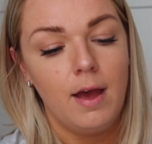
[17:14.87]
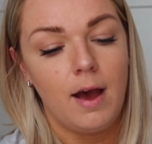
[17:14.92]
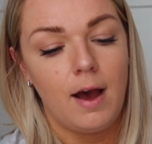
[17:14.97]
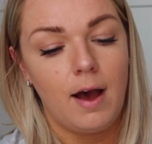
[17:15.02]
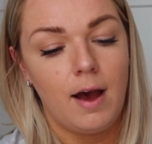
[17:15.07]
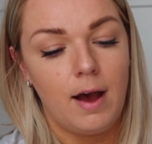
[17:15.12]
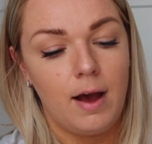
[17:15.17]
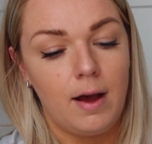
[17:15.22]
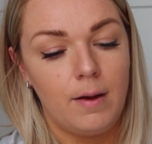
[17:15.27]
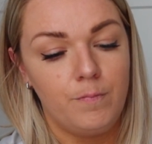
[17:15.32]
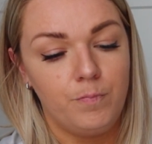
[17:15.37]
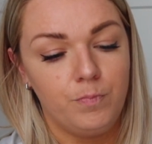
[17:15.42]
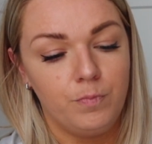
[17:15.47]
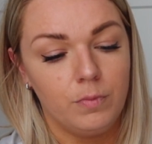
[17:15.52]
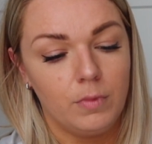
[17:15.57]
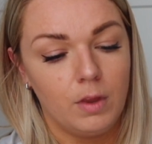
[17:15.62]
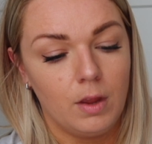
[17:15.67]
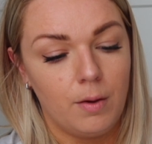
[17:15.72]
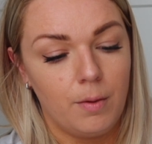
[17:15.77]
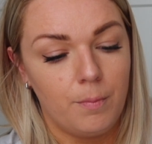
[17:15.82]

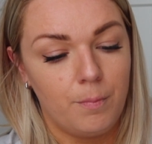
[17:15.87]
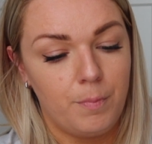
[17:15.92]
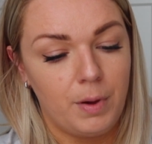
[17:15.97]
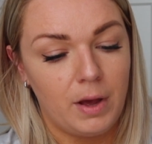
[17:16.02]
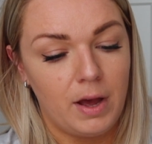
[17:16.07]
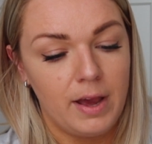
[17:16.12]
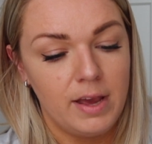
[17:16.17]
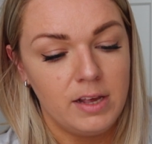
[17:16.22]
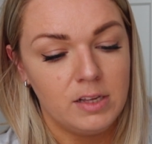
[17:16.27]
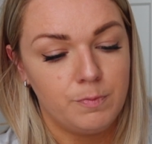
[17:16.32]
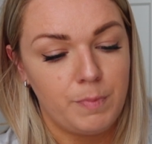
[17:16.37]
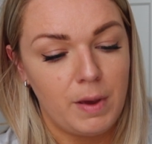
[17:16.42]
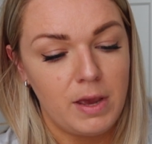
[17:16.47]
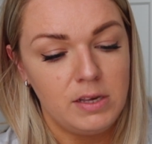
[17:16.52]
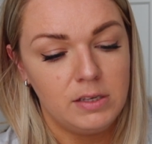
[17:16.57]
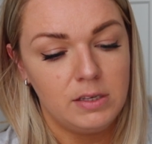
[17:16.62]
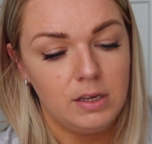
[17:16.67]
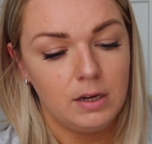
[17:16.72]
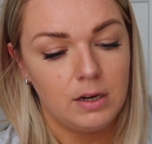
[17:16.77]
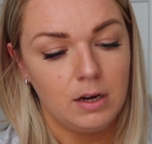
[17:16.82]
But it's
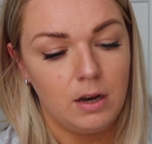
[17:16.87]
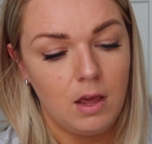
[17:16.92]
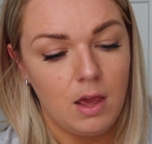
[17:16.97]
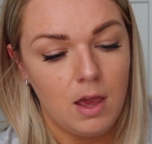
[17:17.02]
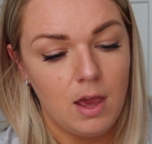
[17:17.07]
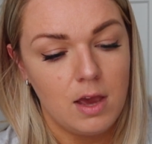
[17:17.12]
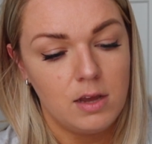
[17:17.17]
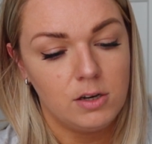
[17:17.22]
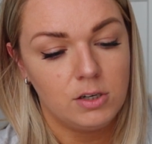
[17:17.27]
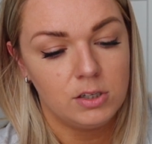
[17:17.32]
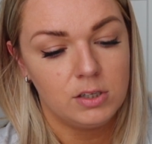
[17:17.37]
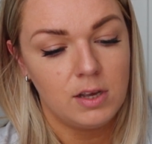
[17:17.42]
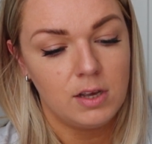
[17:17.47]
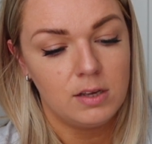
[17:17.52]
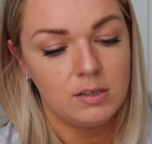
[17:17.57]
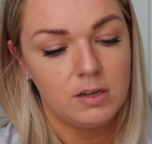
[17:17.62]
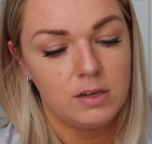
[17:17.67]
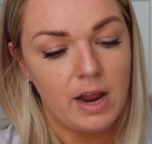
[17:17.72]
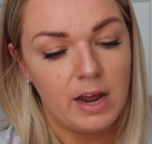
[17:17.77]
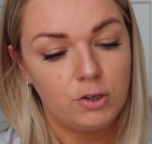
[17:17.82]
basically, it just
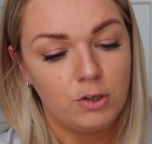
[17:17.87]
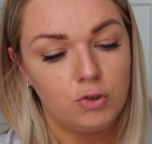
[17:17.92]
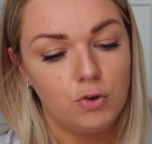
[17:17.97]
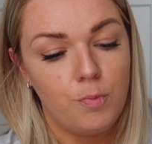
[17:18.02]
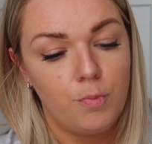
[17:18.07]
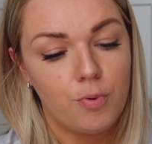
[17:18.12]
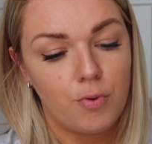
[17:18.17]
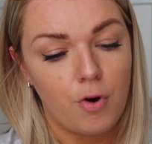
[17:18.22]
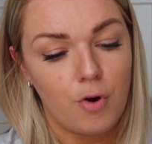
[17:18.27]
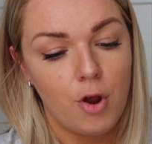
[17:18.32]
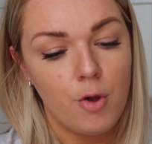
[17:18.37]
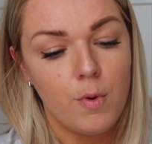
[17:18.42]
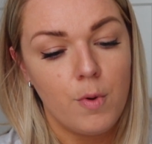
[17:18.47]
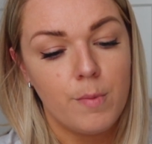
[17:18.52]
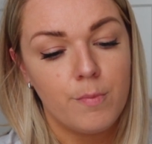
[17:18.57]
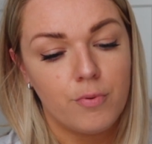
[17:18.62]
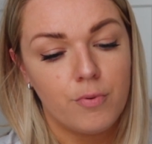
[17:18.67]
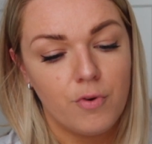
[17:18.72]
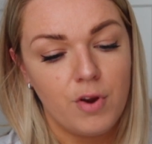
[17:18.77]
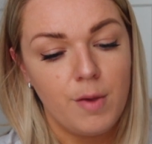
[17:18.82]
says natural pro
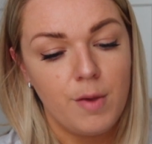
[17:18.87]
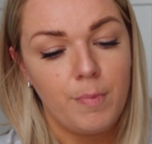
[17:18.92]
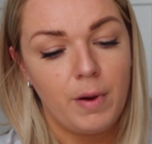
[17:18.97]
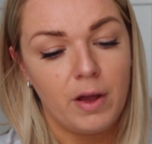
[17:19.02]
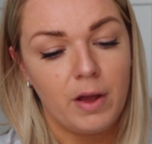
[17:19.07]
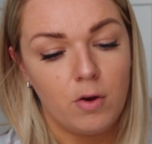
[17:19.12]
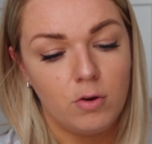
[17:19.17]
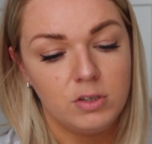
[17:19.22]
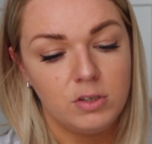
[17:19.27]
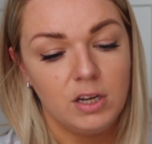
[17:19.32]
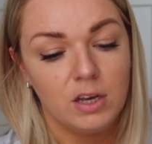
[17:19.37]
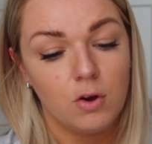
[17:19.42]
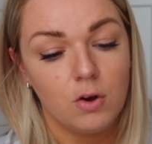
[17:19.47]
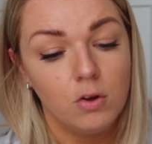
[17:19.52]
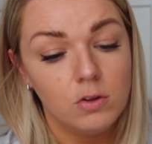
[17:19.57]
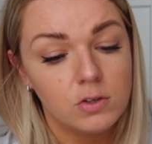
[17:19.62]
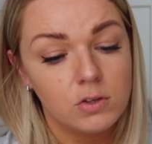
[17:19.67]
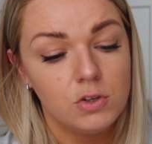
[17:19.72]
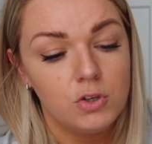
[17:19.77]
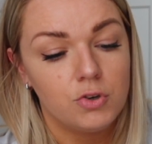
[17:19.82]
and prebiotic
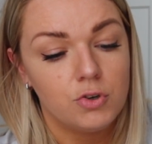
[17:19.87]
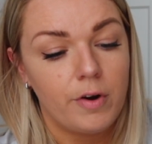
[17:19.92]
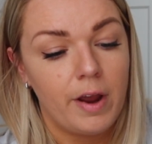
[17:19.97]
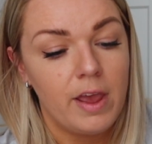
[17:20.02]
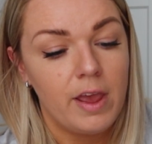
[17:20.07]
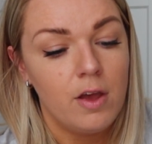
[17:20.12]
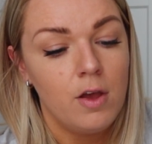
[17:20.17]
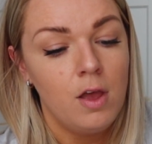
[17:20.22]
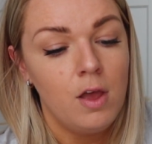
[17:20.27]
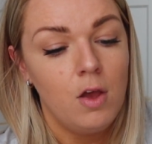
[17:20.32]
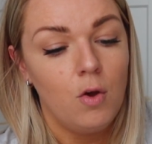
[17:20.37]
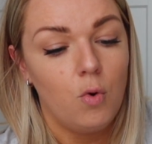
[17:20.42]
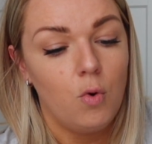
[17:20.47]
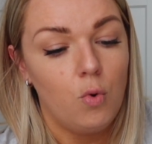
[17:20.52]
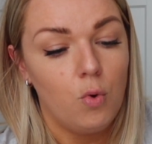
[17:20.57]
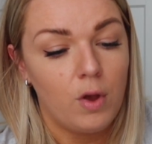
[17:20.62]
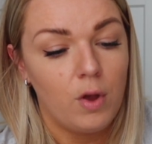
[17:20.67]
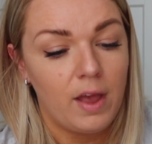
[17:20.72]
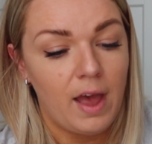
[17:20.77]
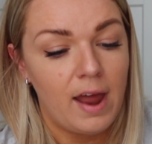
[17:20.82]
concentrate,
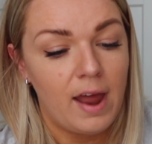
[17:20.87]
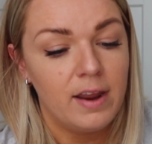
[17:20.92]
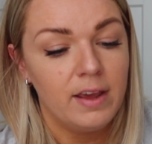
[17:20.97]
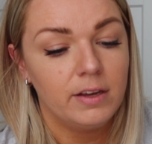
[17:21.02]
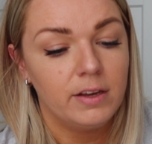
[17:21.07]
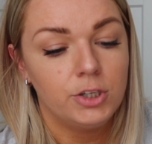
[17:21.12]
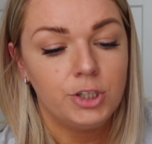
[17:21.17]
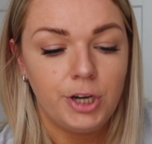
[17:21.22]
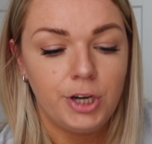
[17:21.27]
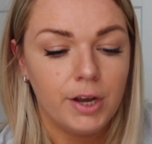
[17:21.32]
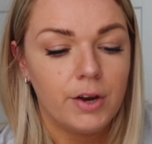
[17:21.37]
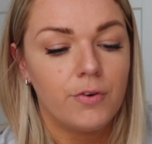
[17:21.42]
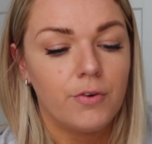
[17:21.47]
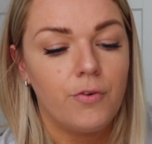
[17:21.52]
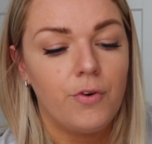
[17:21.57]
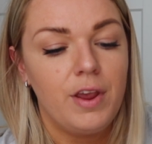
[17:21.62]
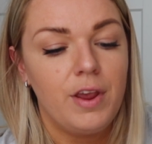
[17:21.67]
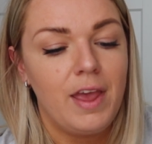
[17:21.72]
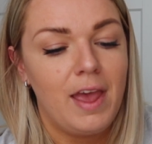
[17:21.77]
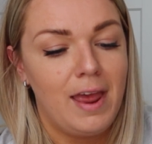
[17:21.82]
organic
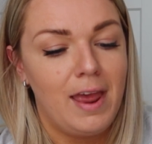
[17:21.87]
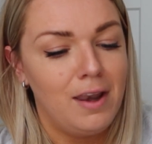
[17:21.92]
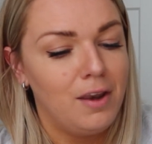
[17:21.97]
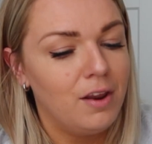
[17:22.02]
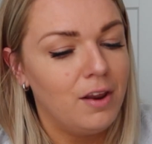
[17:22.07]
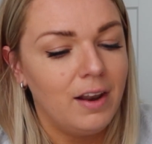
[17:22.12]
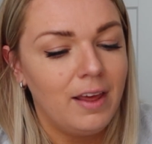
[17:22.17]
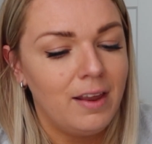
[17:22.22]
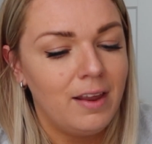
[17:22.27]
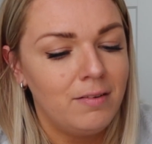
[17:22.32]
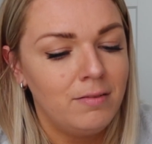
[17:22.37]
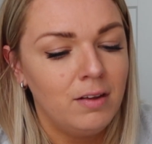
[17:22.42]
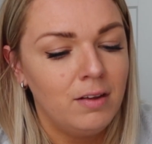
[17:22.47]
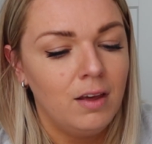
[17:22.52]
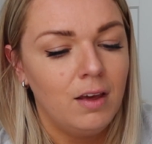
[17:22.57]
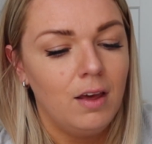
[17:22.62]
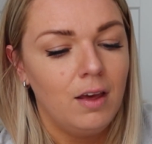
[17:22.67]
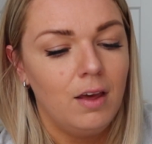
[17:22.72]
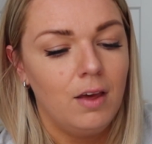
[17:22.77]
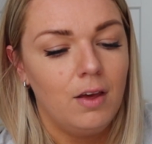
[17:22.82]
chicory inulin,
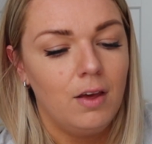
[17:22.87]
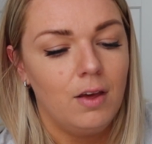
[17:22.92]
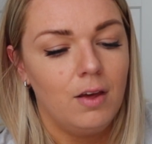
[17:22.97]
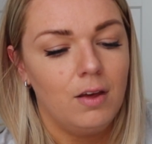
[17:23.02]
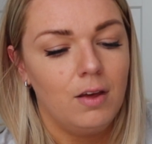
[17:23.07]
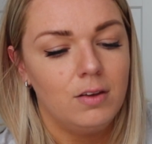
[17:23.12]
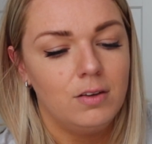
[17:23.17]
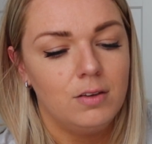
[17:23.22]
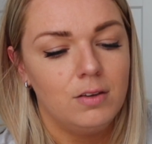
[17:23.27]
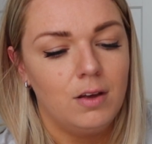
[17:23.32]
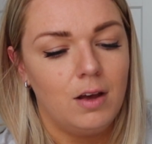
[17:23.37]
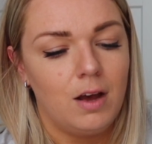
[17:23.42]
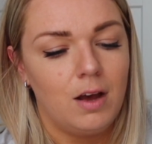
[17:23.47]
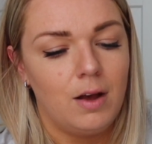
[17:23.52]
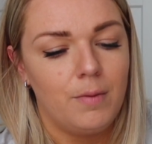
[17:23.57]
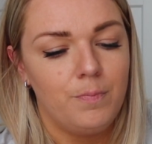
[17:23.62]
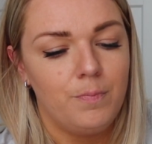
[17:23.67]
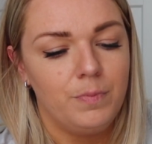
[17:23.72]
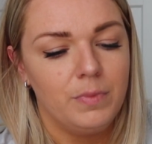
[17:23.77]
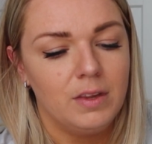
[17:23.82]

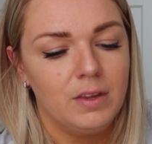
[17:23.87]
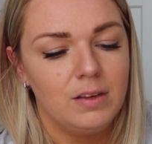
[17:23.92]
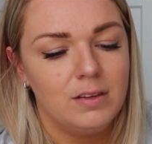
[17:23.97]
I